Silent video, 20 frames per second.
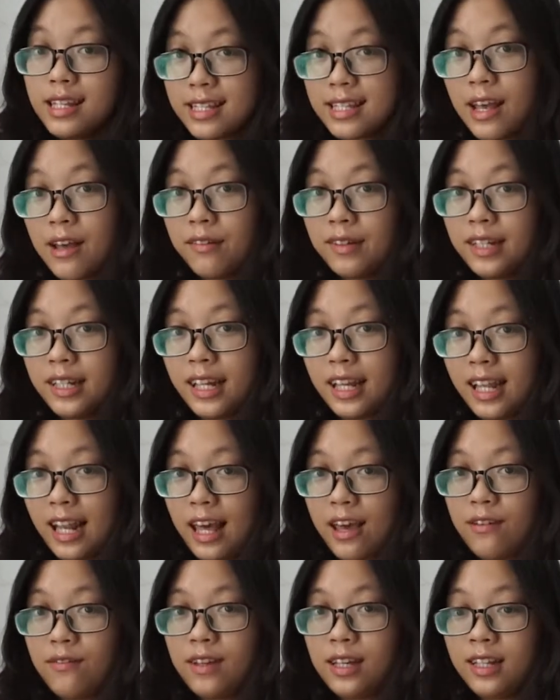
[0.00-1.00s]

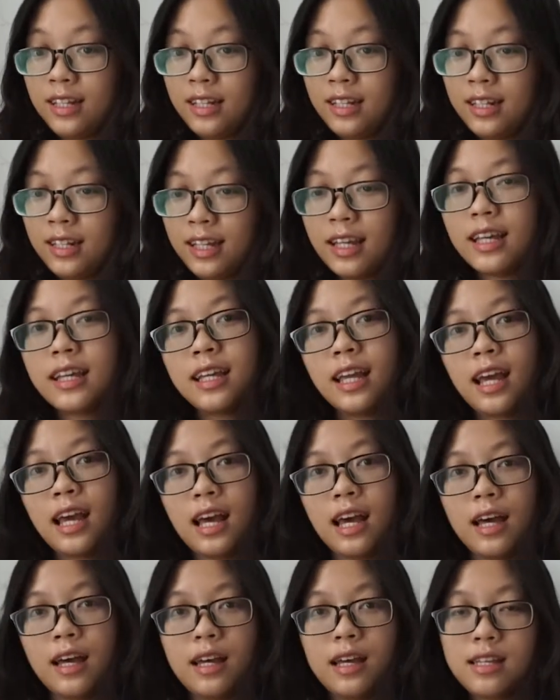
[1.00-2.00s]
7-Eleven,
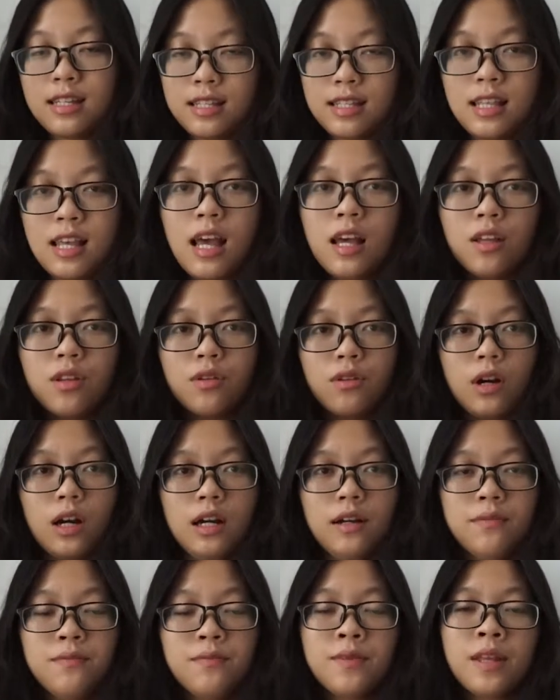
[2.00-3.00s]

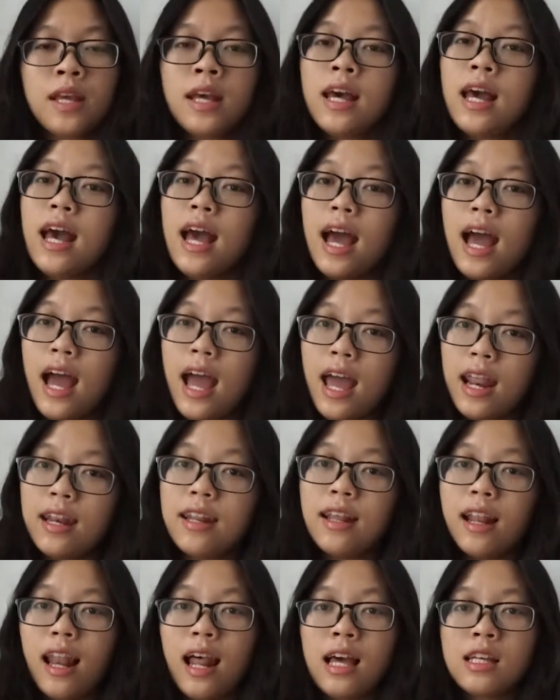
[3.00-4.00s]
etc.
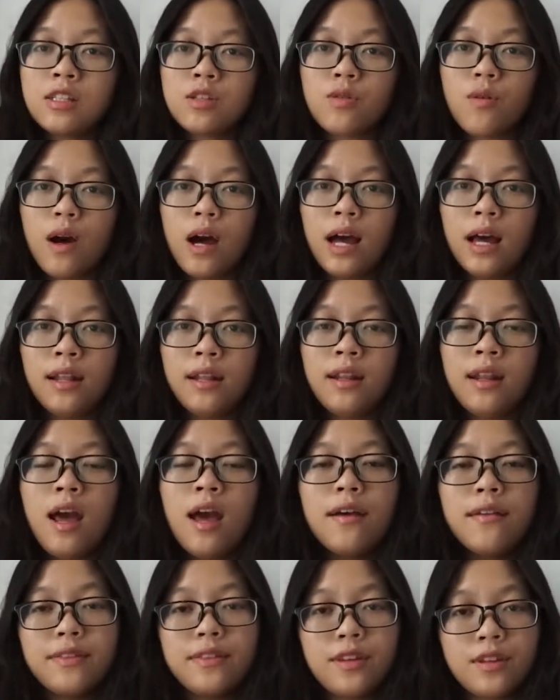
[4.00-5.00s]
And the last one,
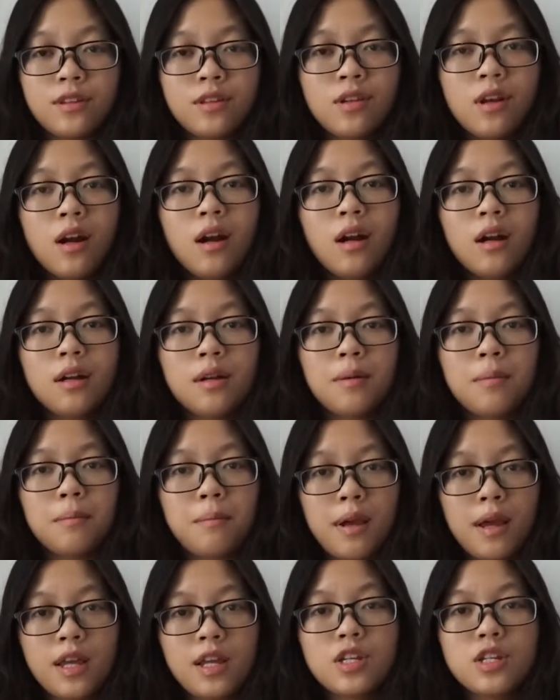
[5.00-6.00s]
the third
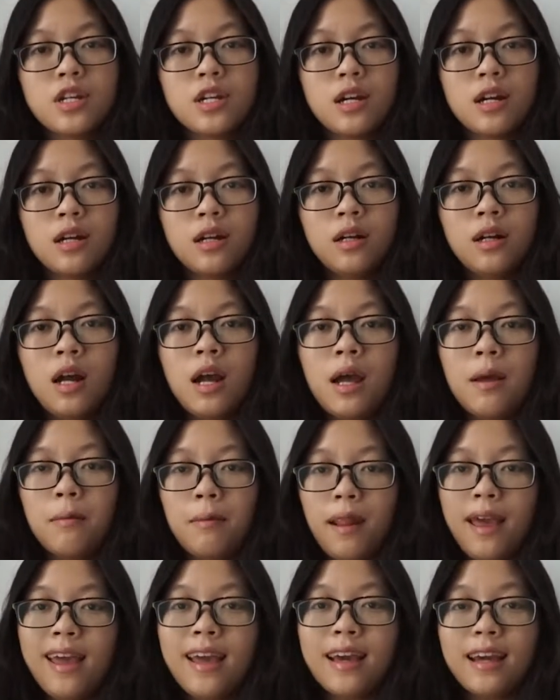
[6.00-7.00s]
major
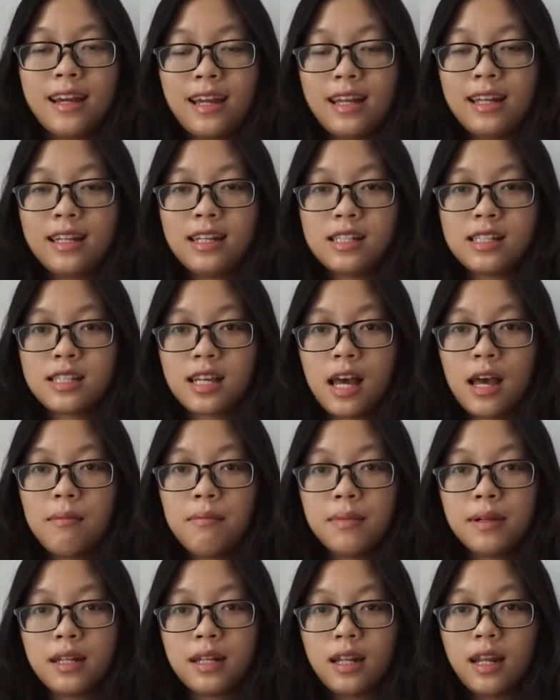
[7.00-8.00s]
player in this
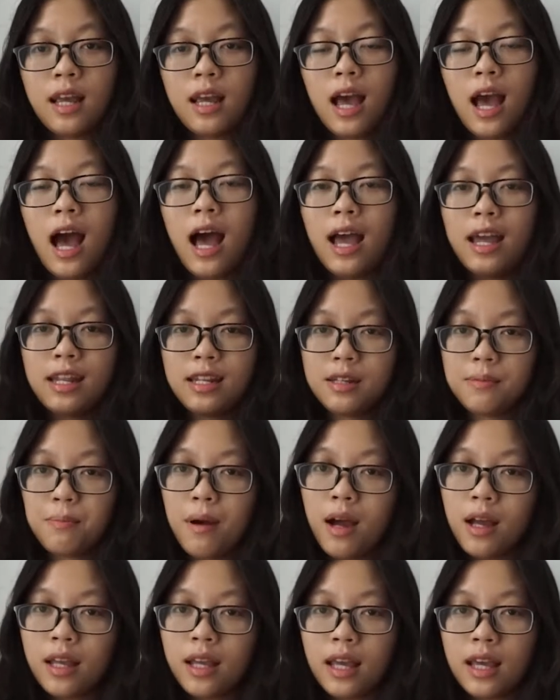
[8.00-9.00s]
company, in the
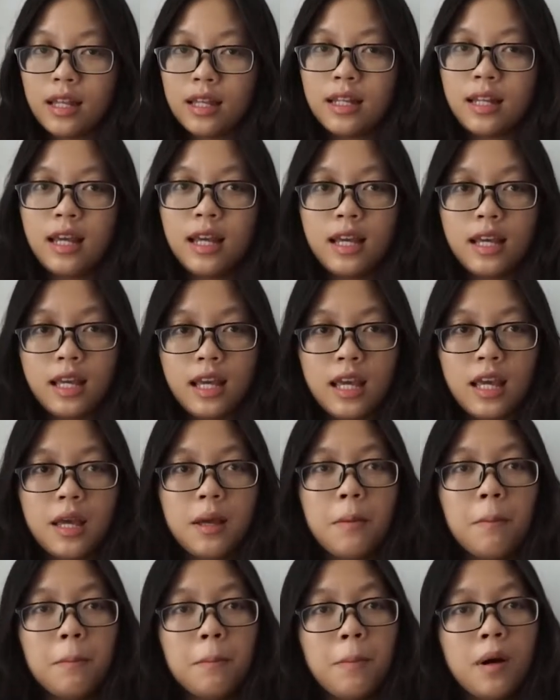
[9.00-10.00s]
market,
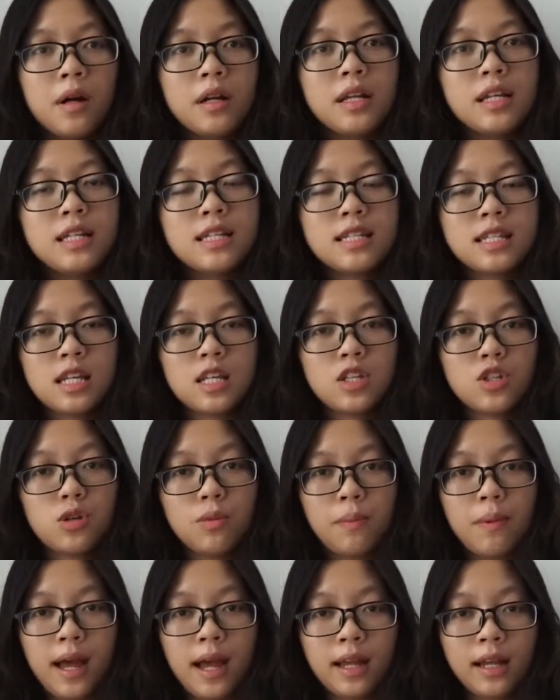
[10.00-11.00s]
is money
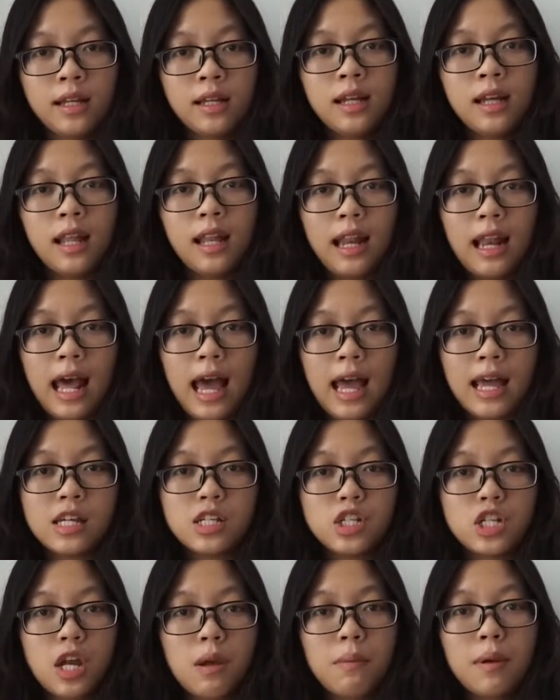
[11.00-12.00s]
central bank
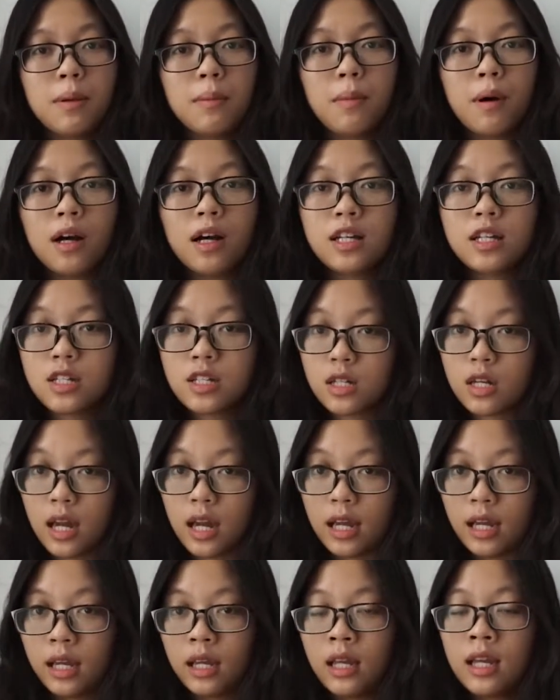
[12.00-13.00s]
like JP Morgan
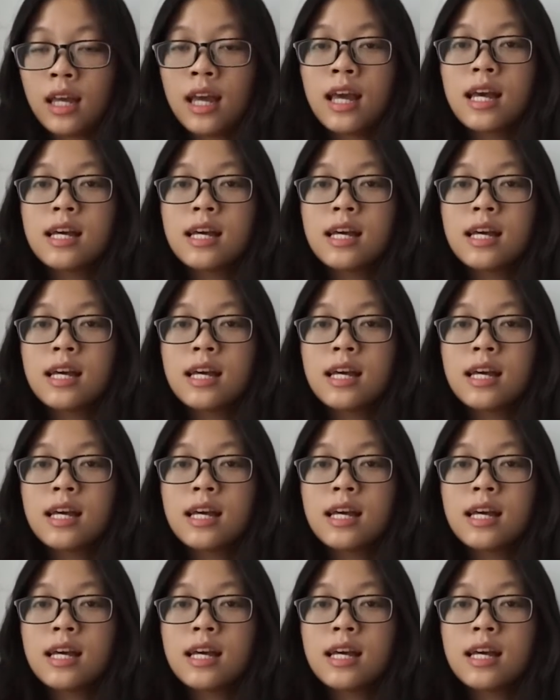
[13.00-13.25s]
Chase,